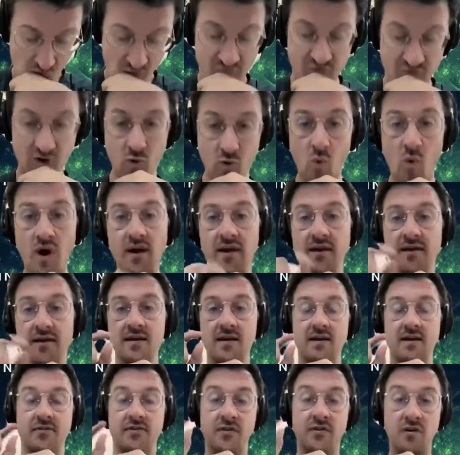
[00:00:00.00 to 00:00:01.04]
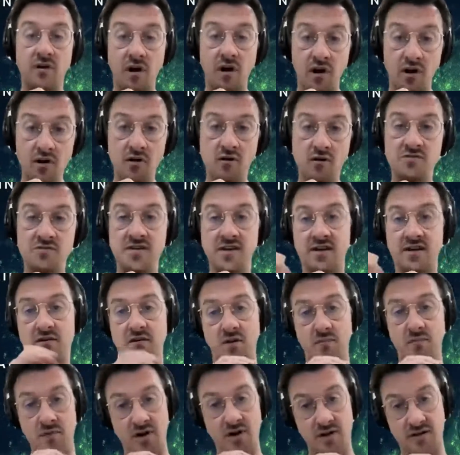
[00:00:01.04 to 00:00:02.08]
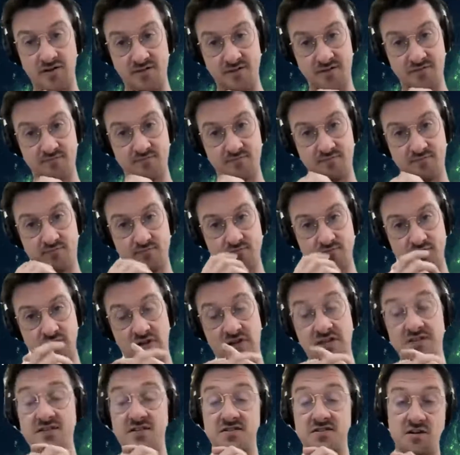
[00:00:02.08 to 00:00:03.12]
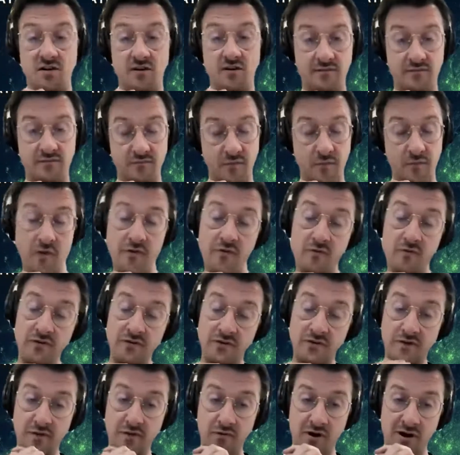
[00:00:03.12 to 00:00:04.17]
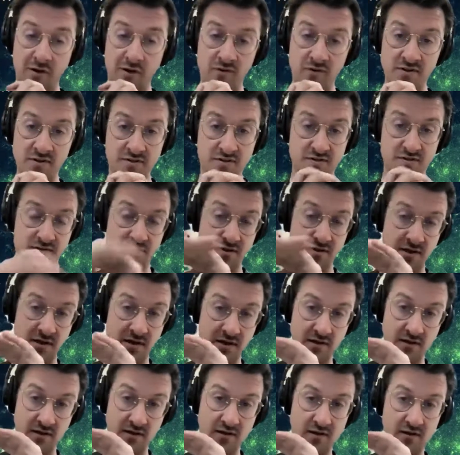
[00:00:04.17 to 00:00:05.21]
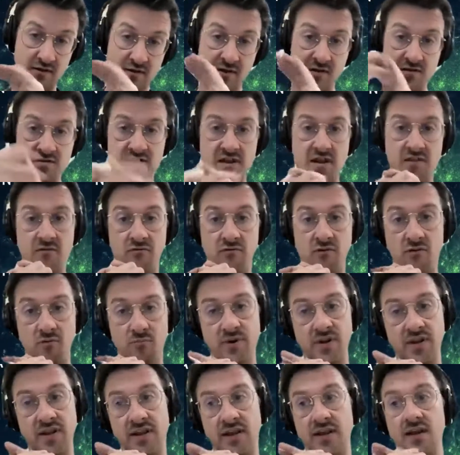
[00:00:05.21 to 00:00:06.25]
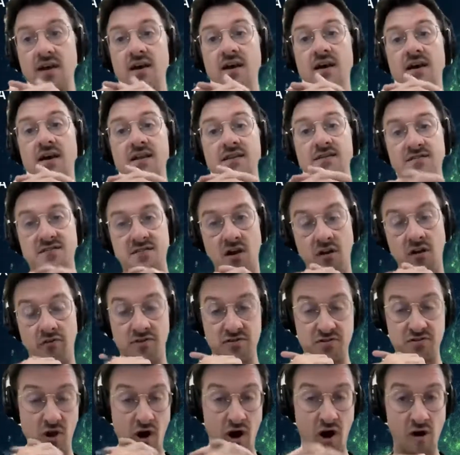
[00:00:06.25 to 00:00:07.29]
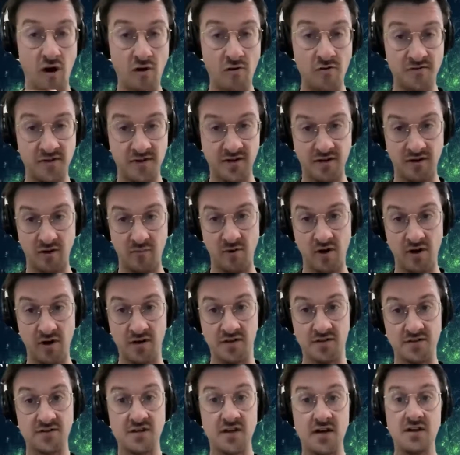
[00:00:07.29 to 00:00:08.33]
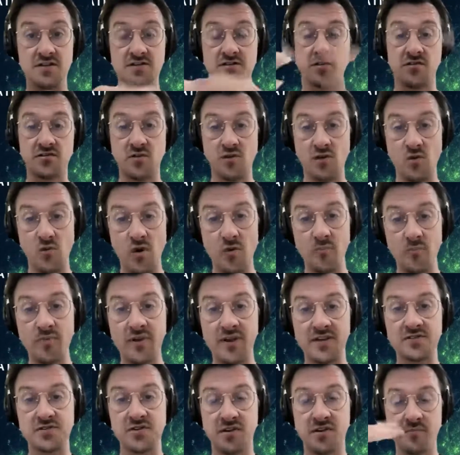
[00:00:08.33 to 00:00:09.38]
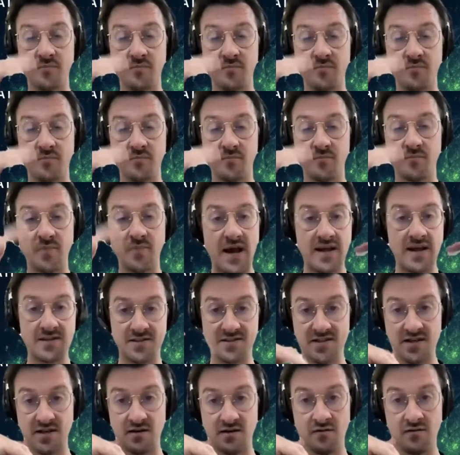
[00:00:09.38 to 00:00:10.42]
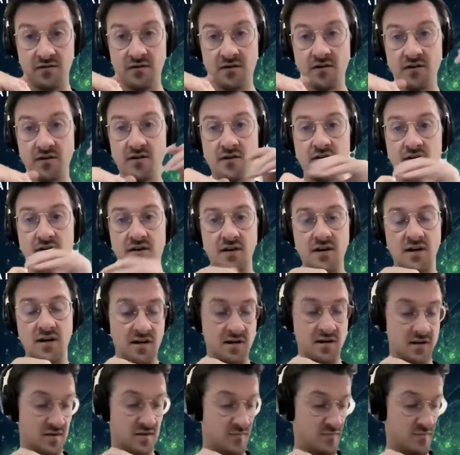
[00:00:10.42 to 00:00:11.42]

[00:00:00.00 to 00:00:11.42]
For one, there are no secondary markets, at least to start. Maybe they'll create ones years down the road, but like to start, there are no secondary markets. So there's only one place you can buy and sell, Thor